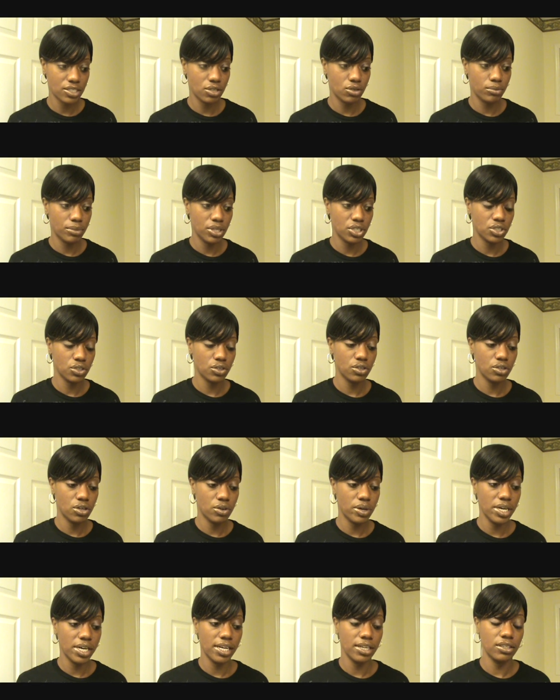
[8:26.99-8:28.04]
so make sure you
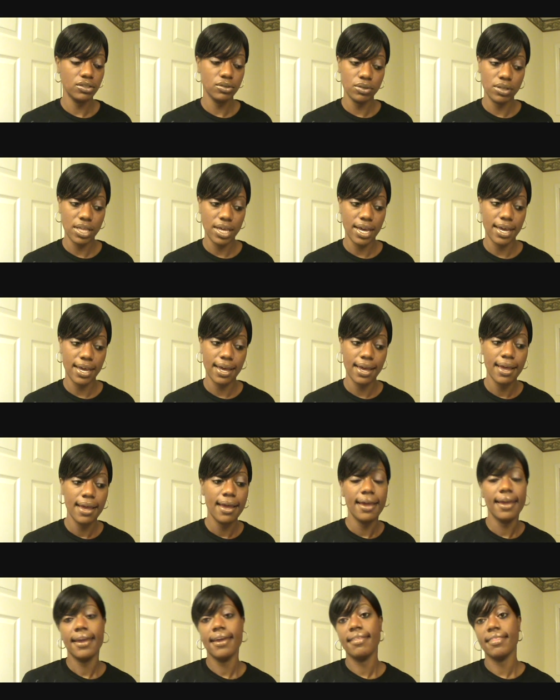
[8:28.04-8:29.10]
go ahead and do that.
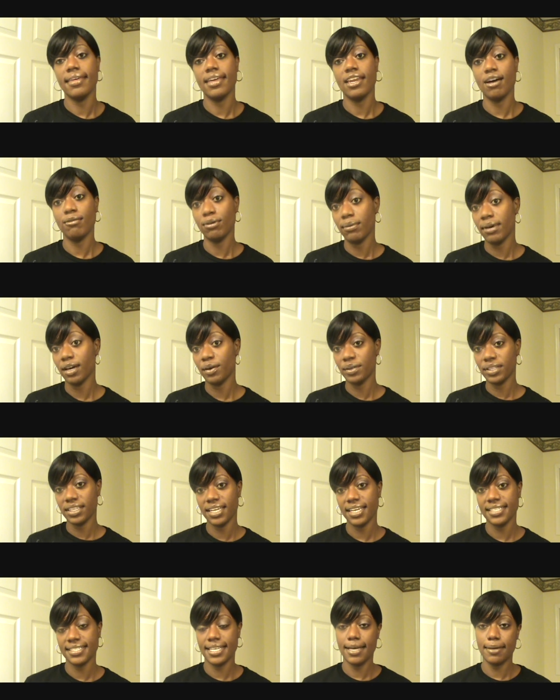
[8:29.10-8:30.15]
And then I'll be back with the
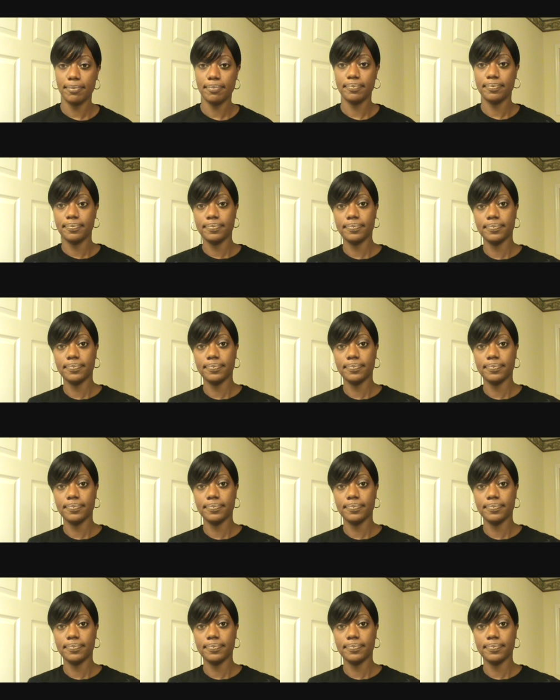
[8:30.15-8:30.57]
next step.